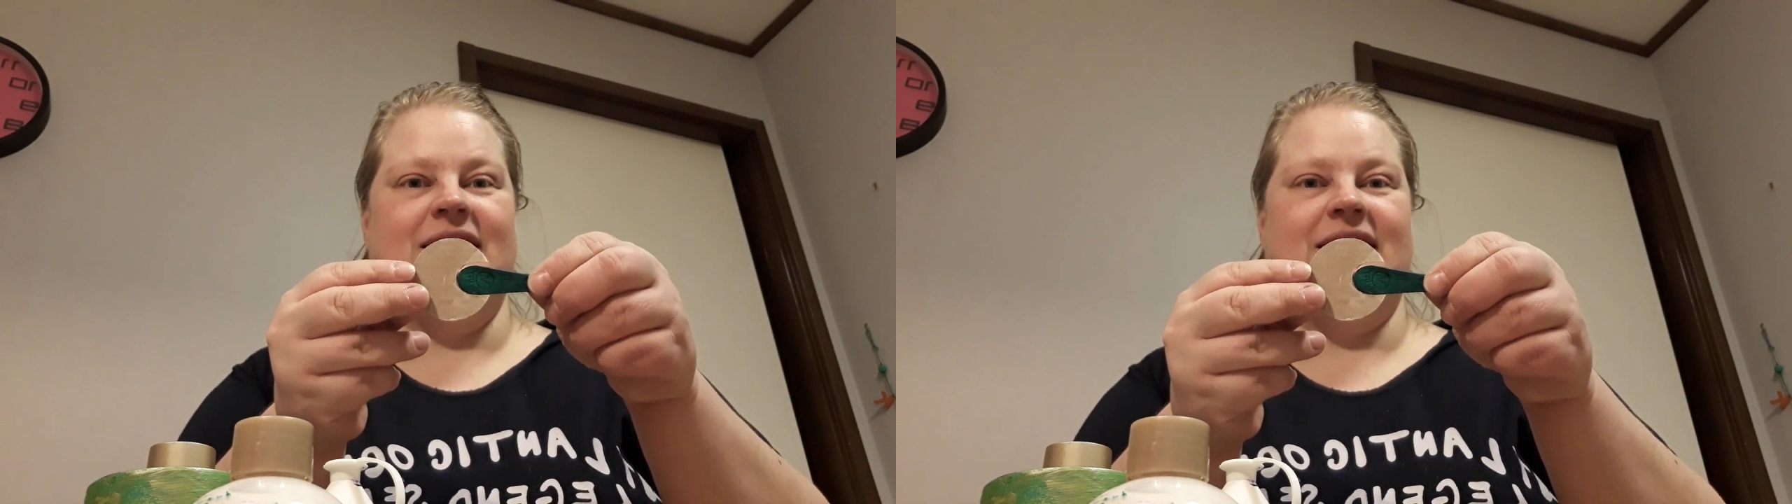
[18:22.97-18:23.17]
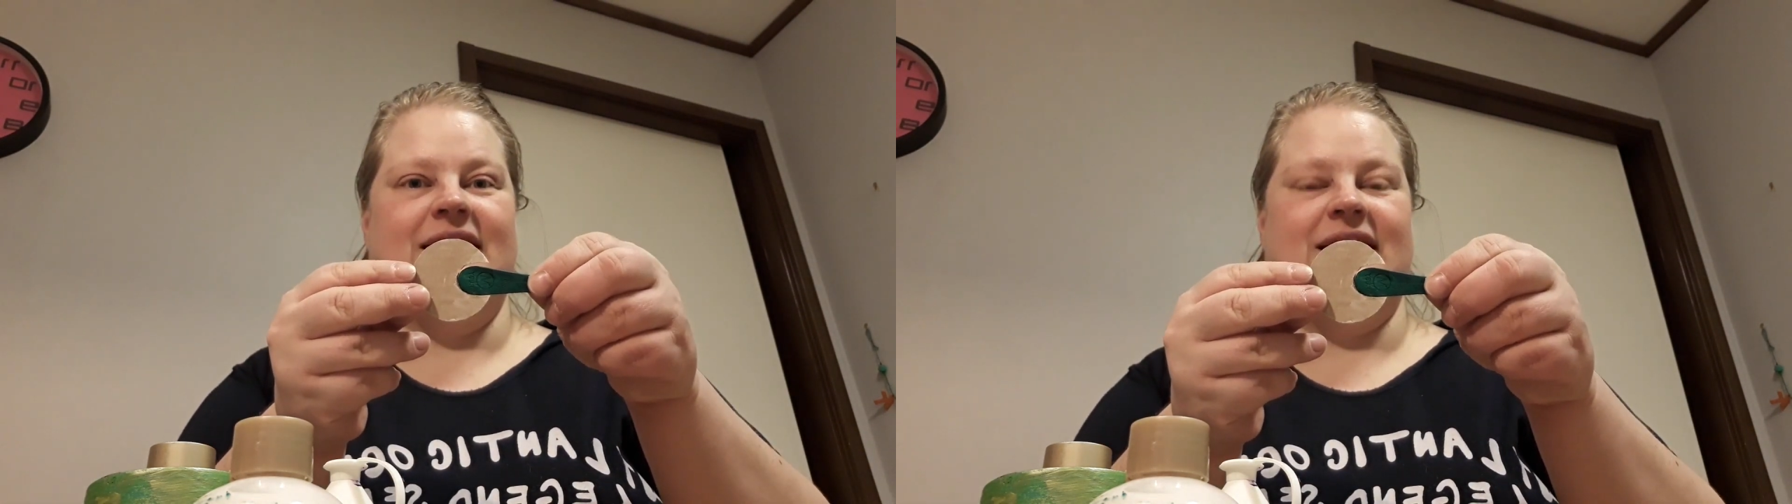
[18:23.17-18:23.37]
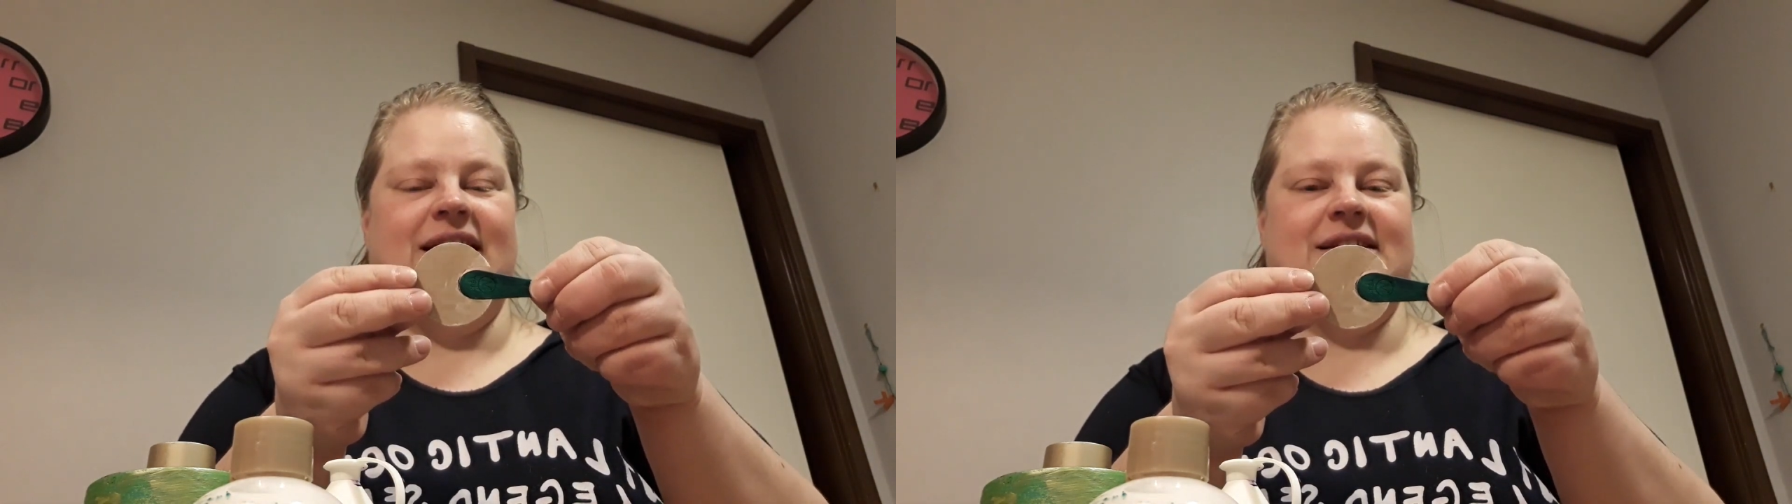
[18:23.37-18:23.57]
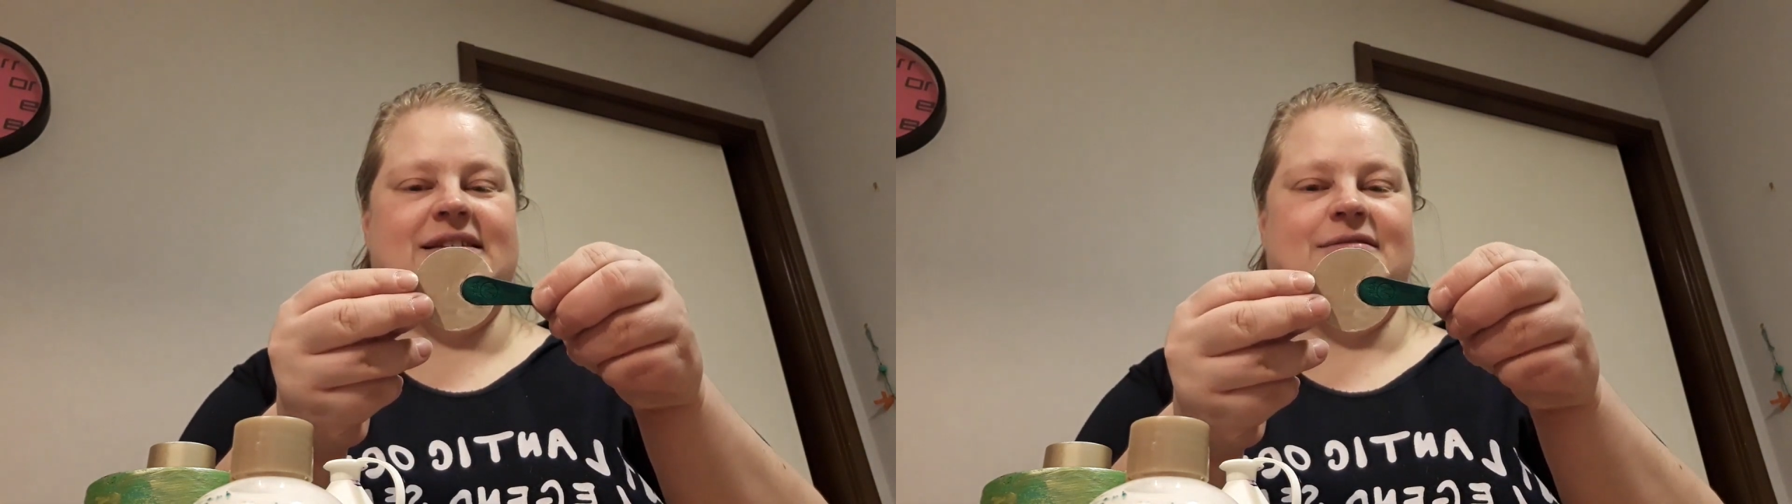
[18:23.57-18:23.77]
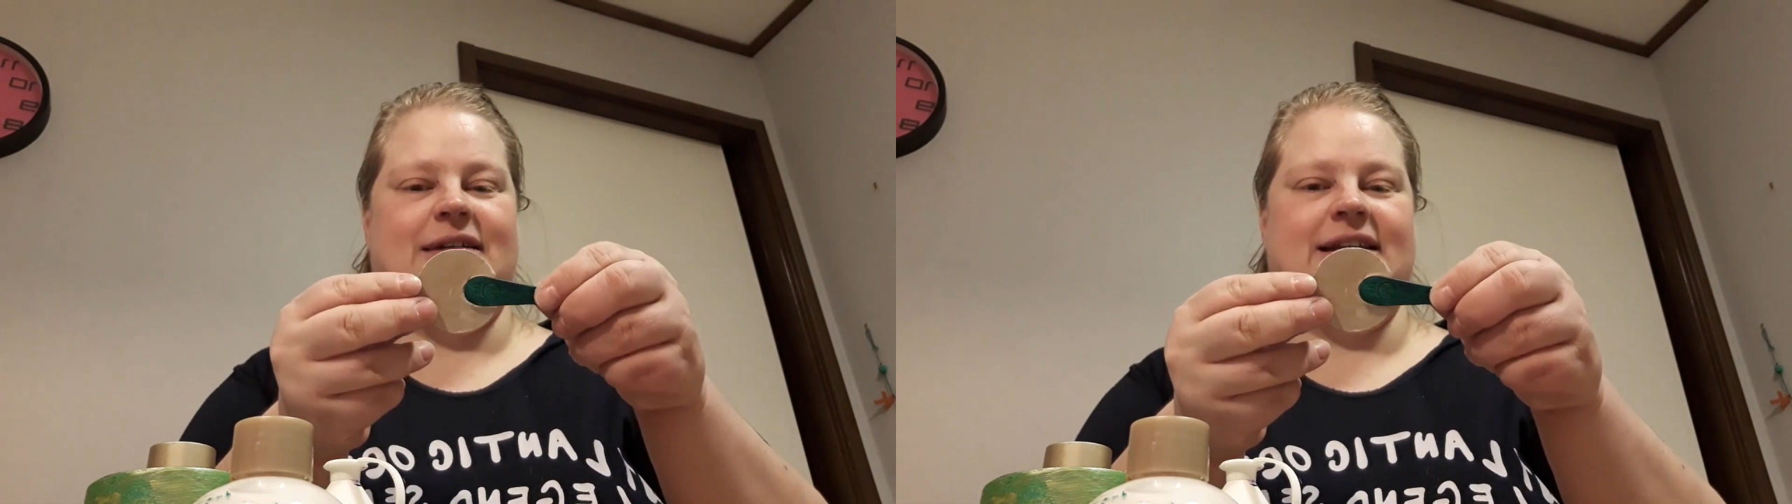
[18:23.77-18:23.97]
did
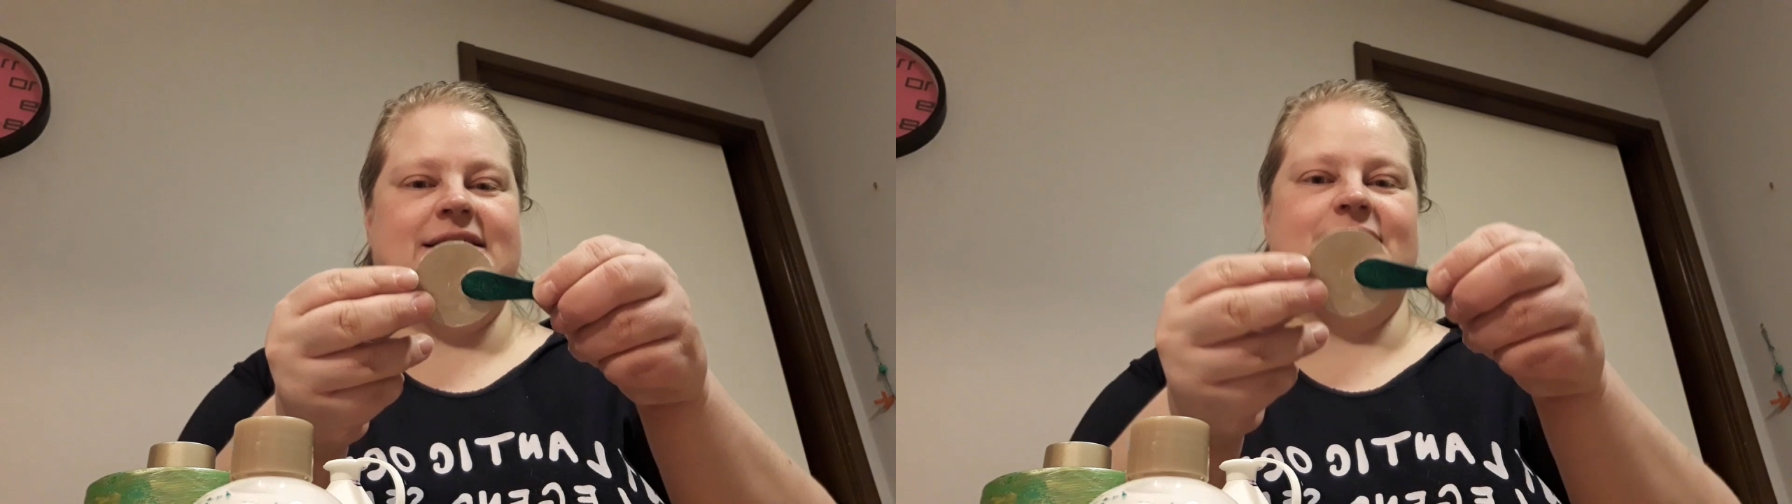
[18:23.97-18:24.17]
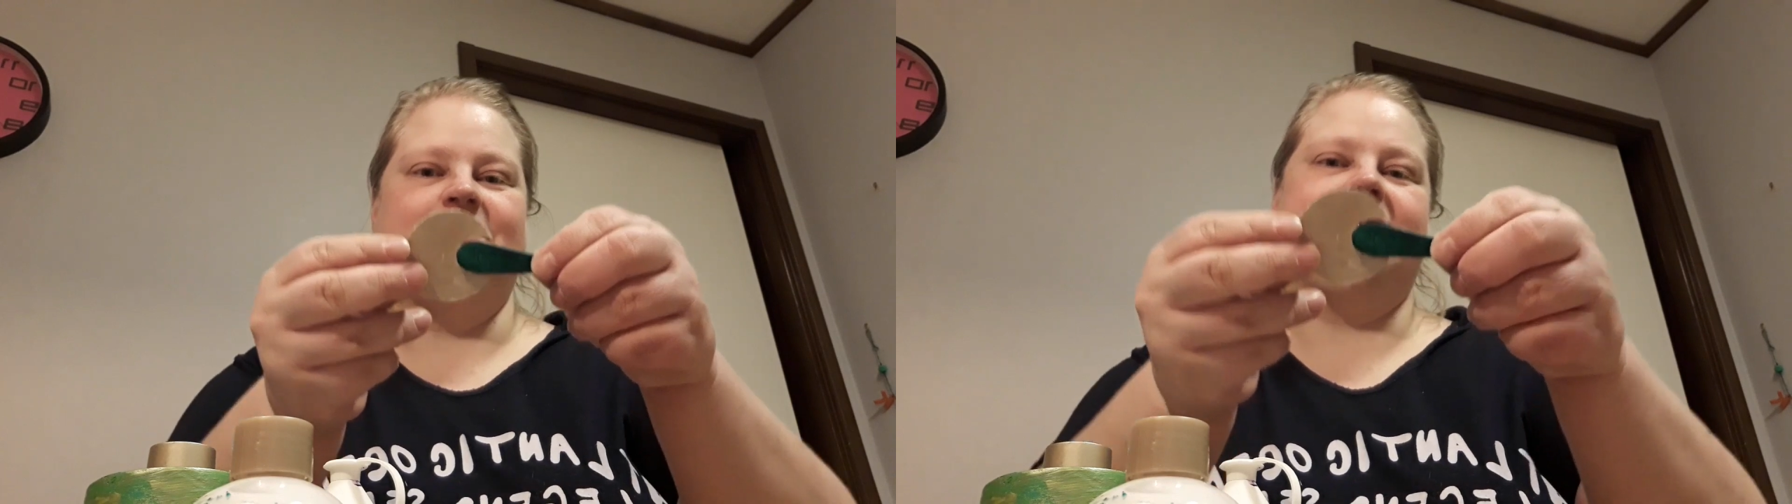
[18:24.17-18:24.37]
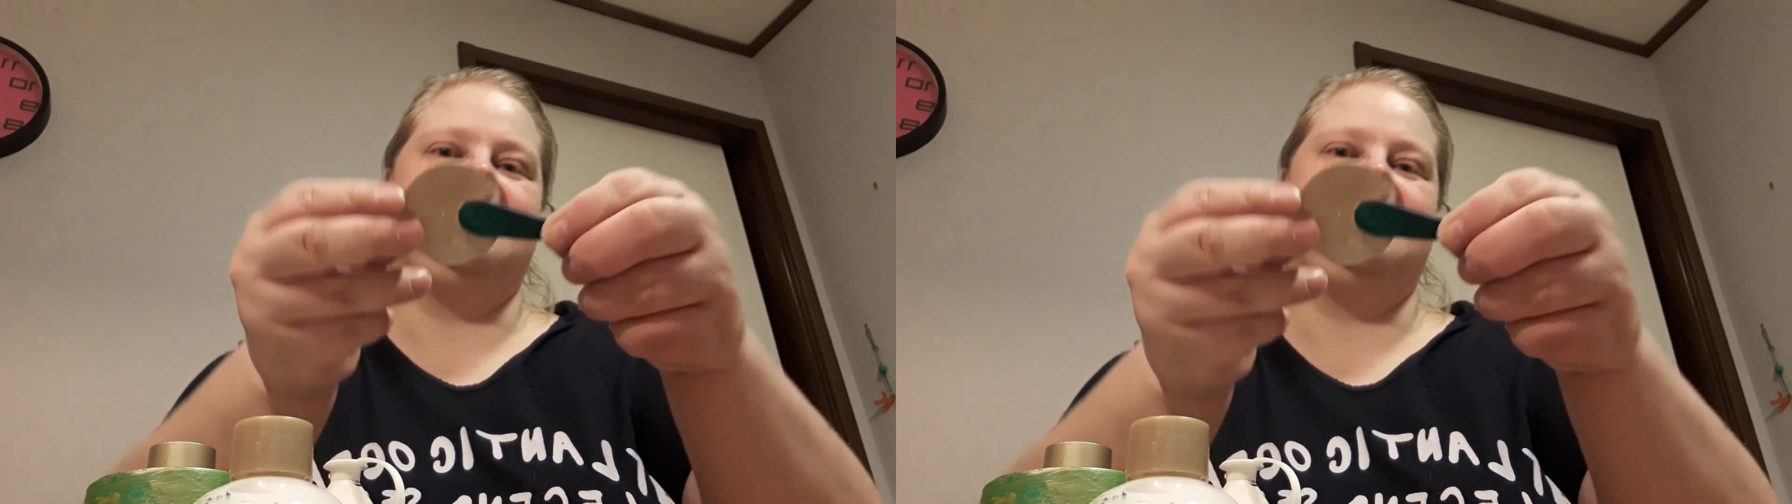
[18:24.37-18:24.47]
this right, so it's